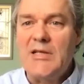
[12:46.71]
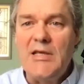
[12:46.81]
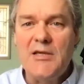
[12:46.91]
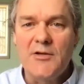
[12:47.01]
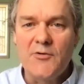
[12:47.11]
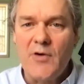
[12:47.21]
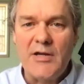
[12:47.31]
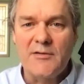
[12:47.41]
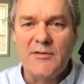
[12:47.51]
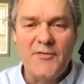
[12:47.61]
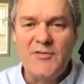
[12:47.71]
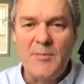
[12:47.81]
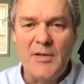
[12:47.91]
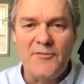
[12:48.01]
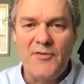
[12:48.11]
he can narrate a
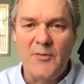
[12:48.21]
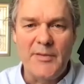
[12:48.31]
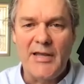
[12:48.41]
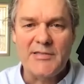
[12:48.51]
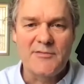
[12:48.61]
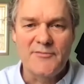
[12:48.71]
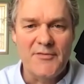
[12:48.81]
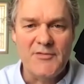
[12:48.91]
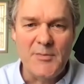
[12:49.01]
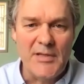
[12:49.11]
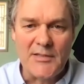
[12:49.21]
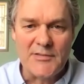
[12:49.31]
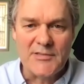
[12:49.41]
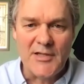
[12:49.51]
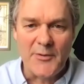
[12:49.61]
50-minute film in less than 50
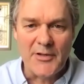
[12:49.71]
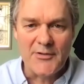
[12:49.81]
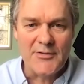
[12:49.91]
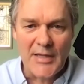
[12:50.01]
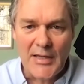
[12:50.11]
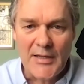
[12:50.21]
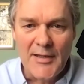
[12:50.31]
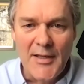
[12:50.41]
minutes, on a good day.